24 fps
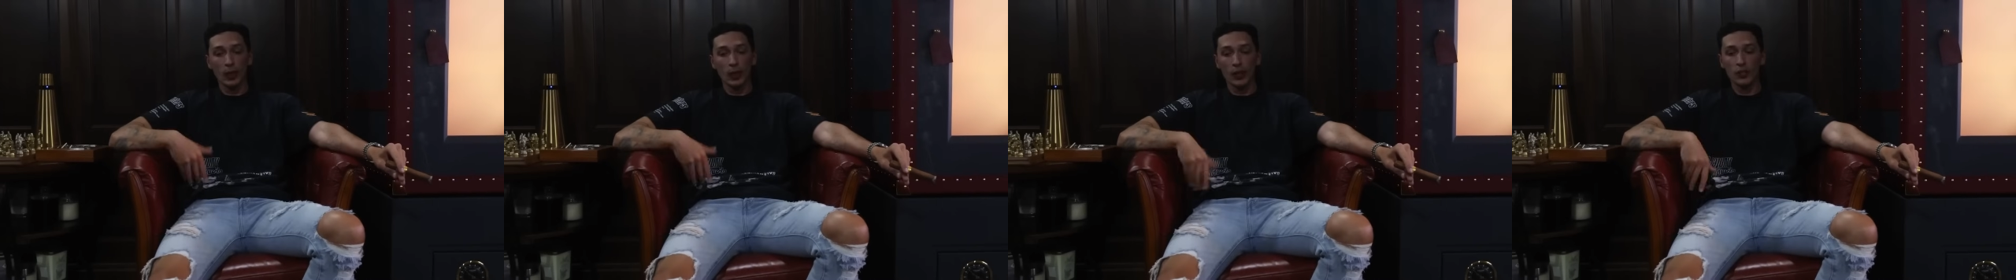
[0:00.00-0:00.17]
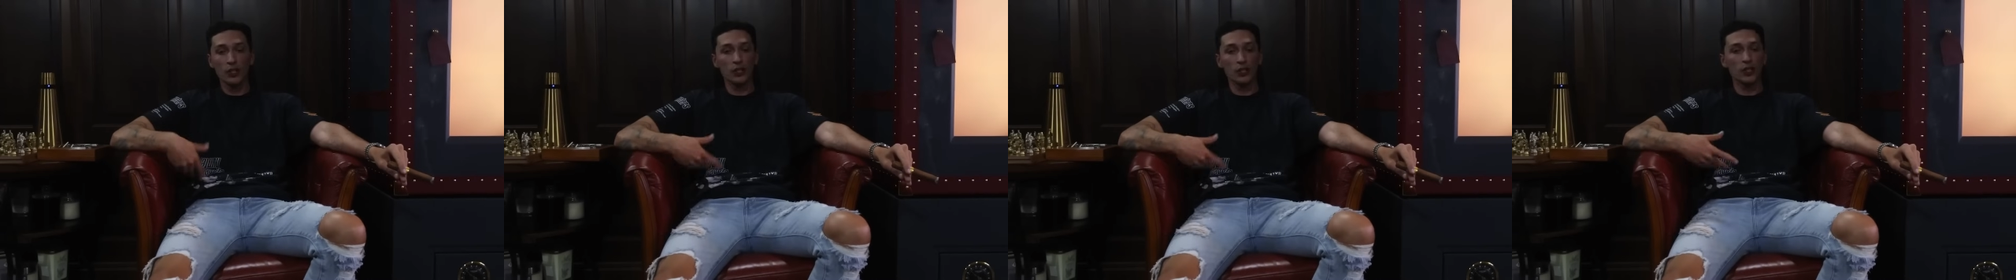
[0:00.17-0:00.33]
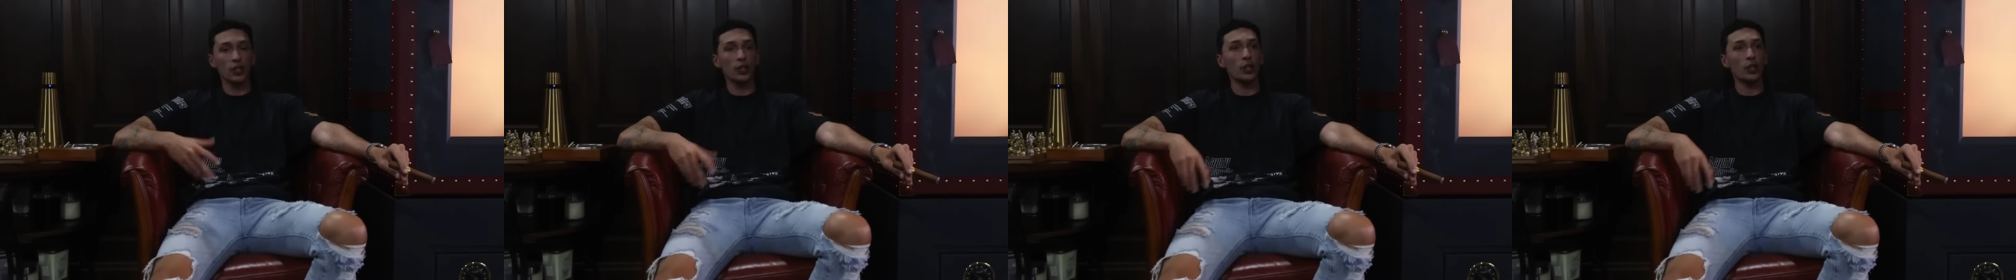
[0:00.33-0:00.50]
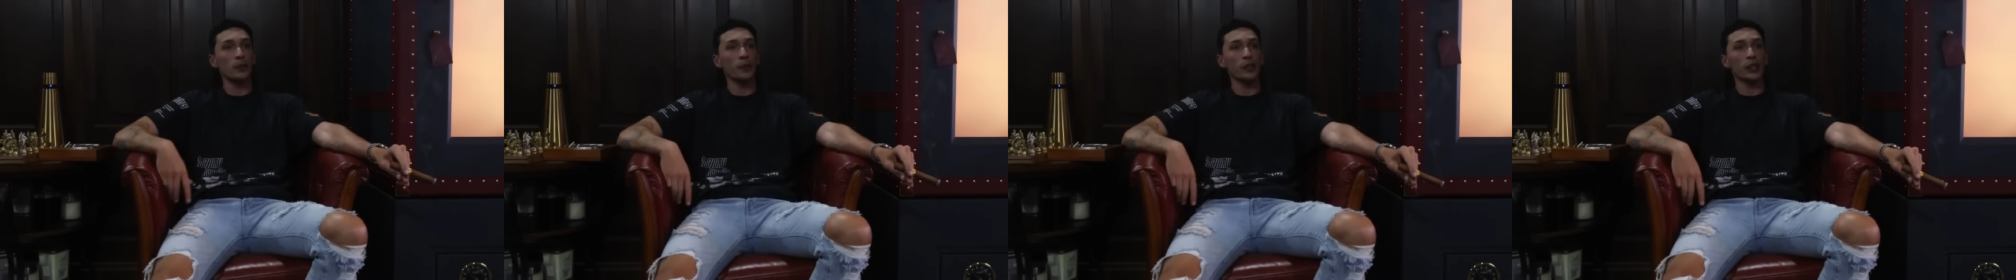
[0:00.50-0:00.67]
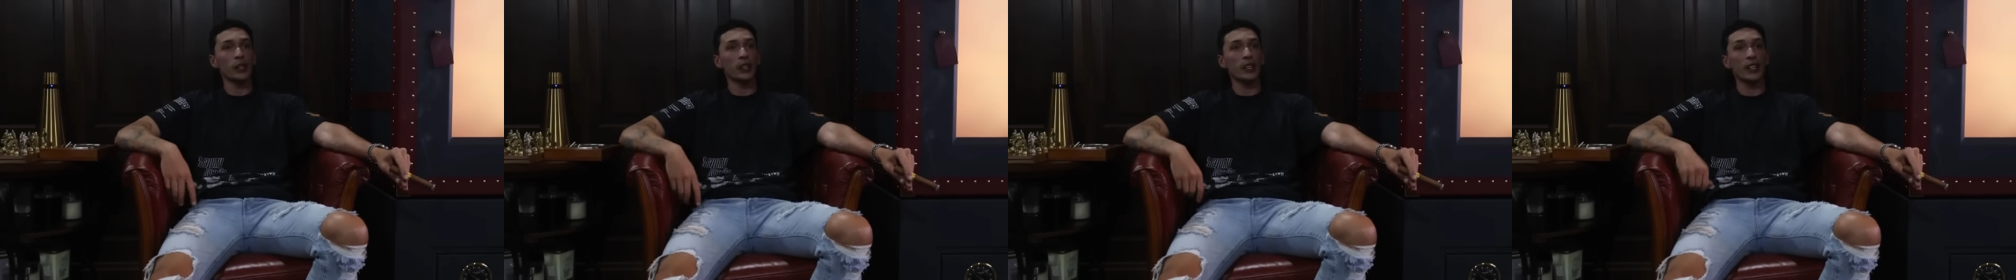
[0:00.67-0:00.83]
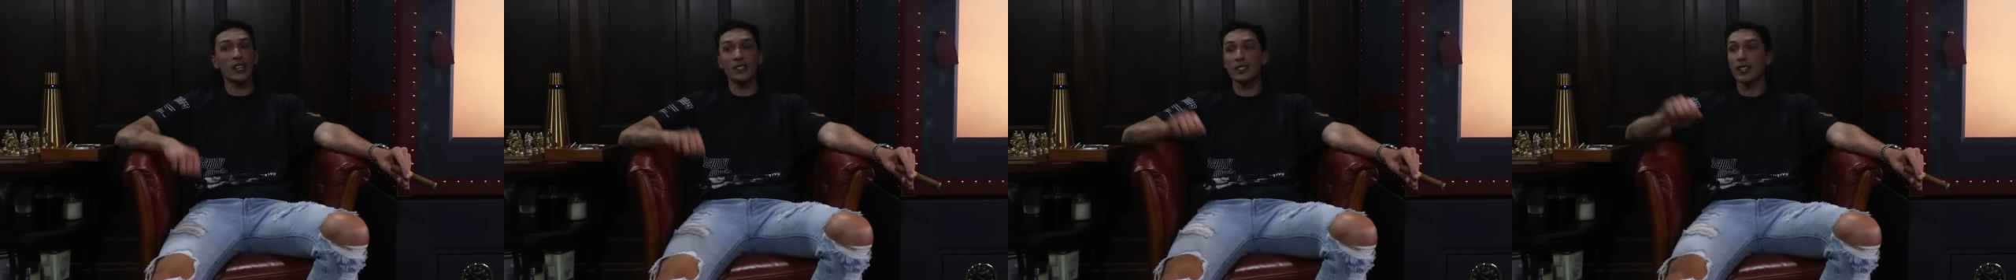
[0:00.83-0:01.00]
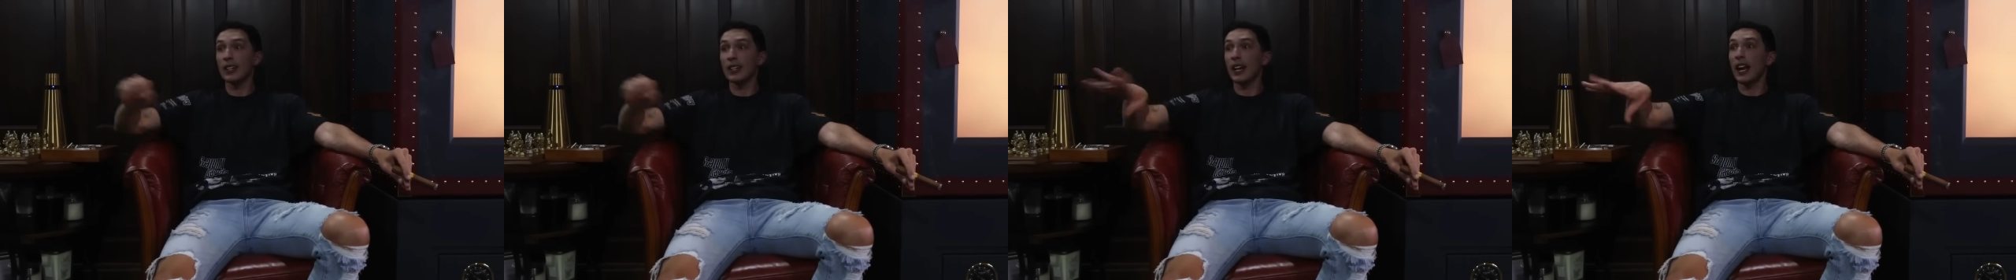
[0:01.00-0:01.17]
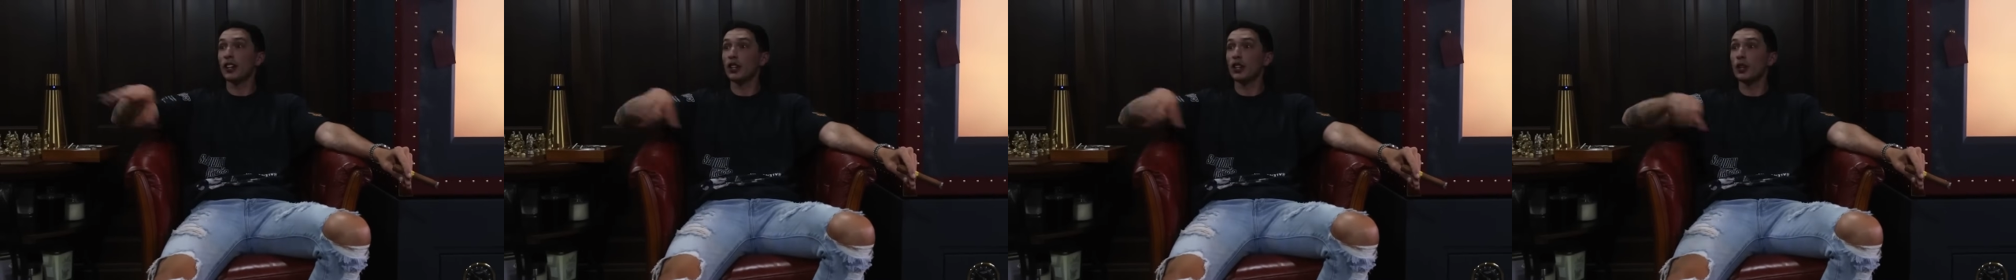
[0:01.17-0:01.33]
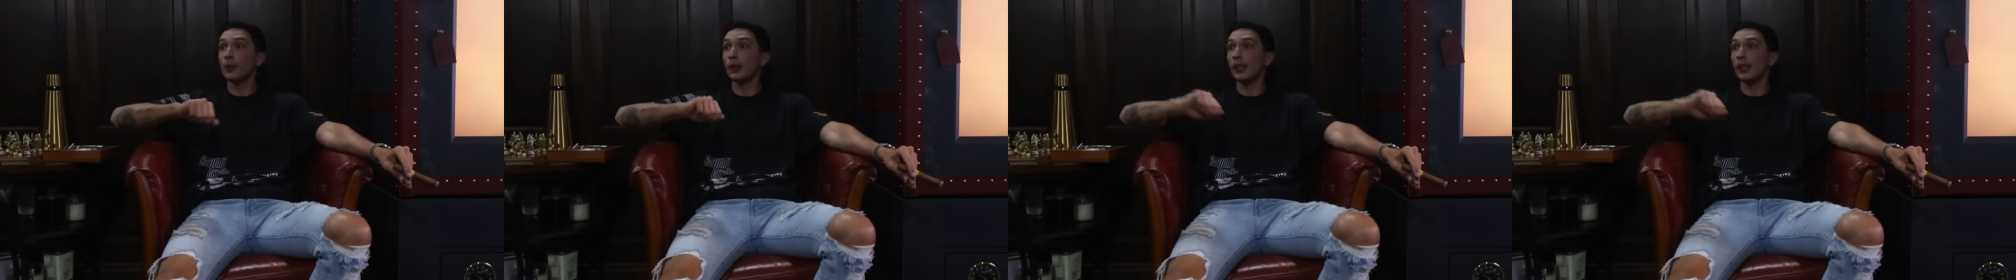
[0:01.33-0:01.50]
It's just accumulating. It's like
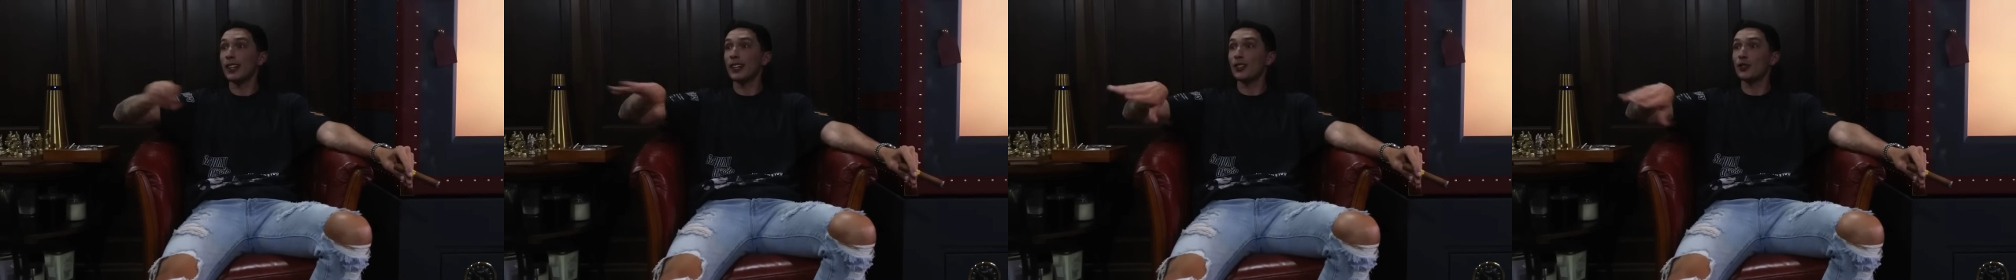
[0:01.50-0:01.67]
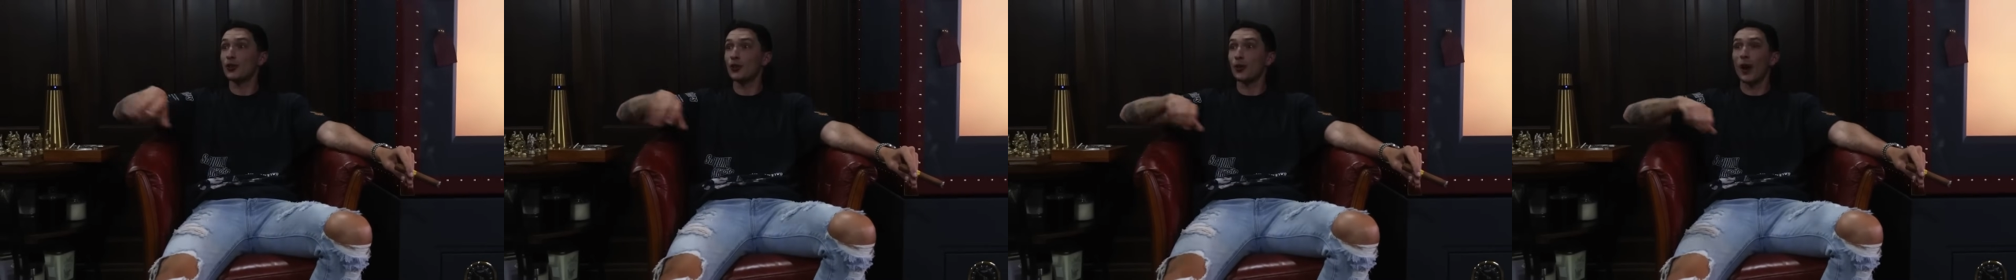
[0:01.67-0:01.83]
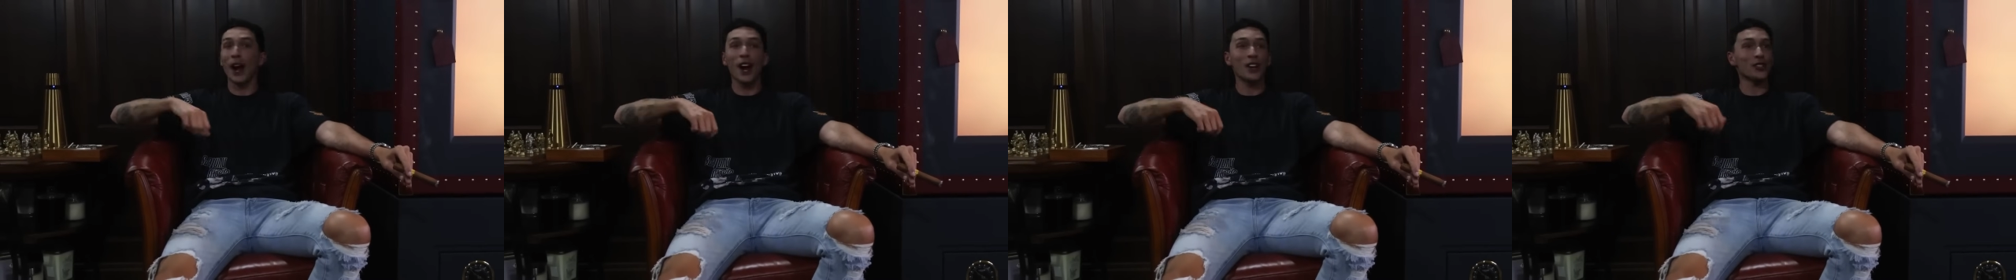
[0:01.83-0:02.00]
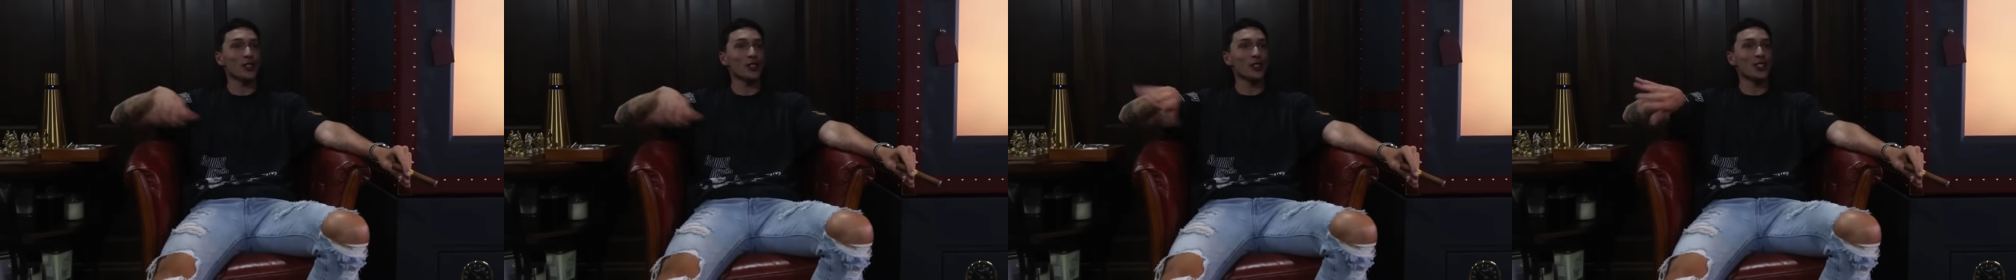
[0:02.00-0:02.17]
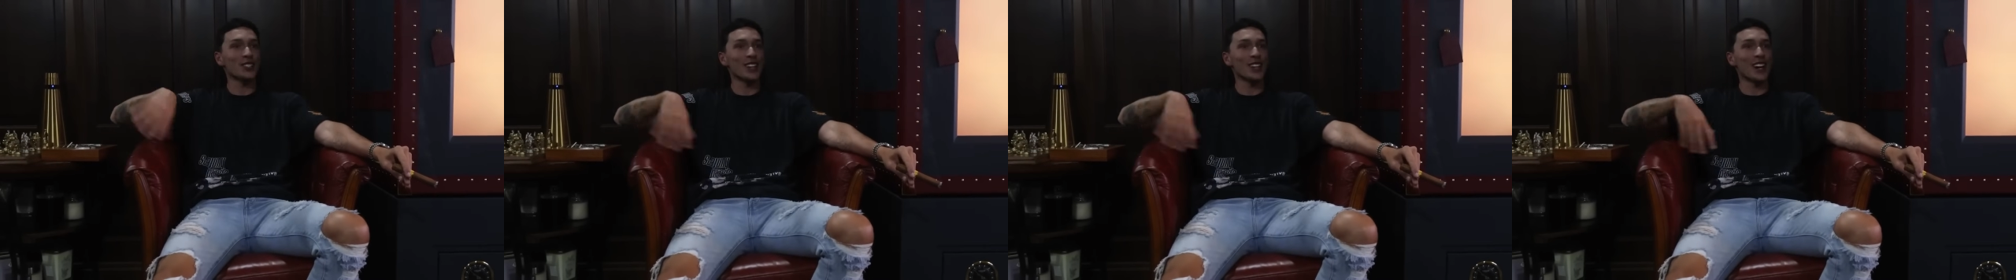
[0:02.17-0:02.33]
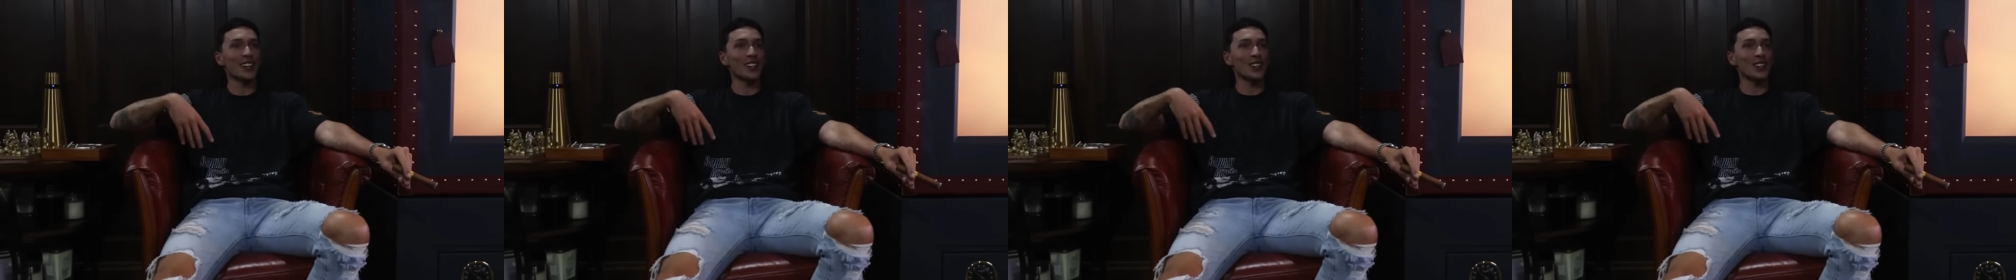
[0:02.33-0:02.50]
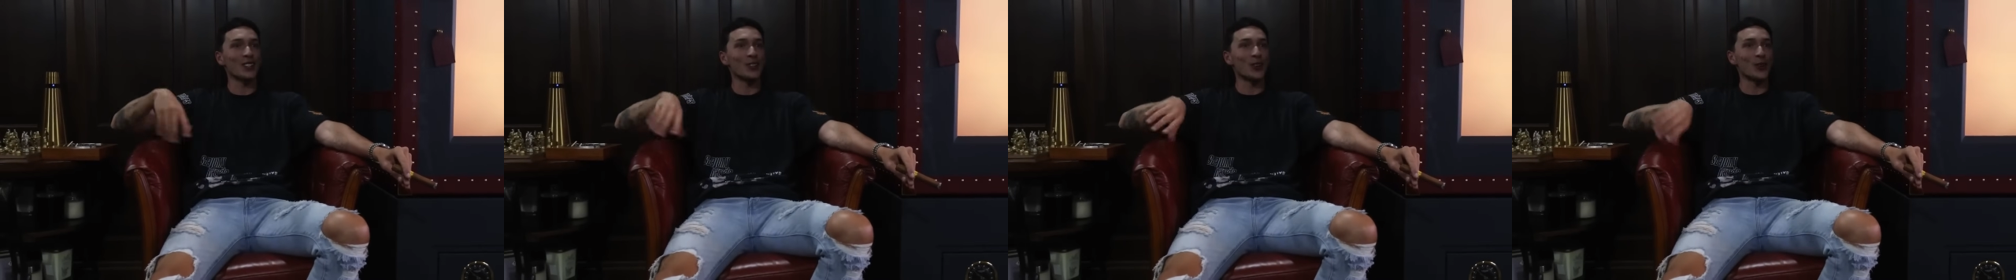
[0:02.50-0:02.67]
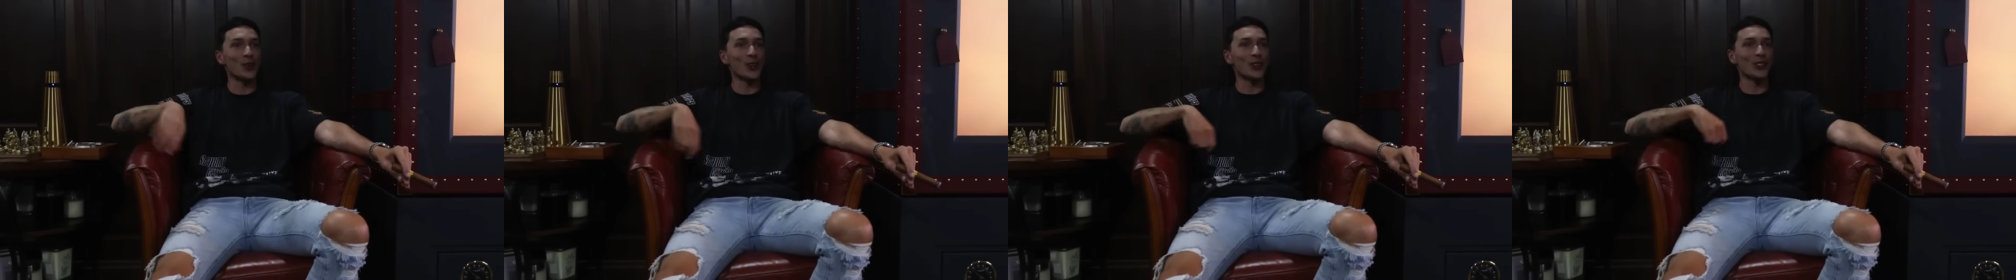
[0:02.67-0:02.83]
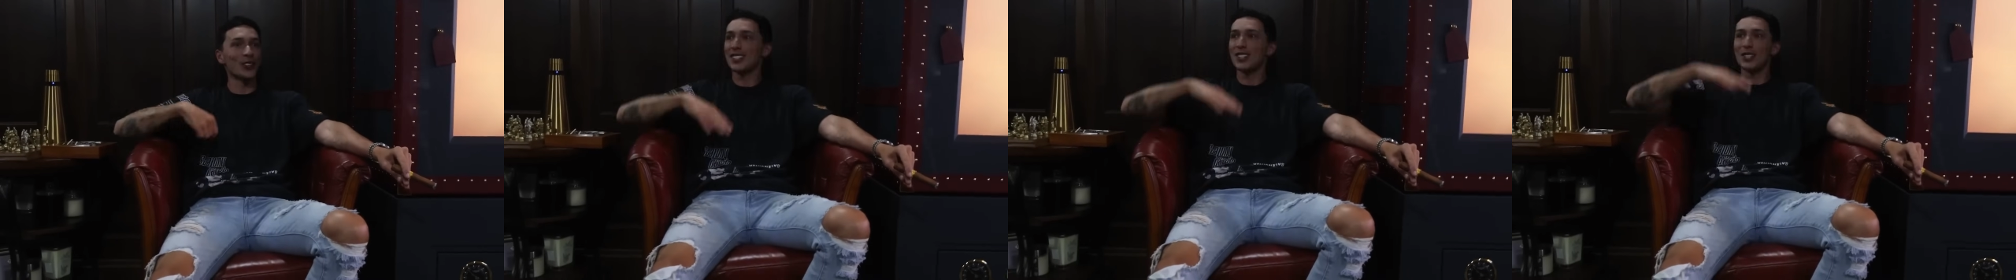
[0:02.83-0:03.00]
accumulating trash on the side of the door.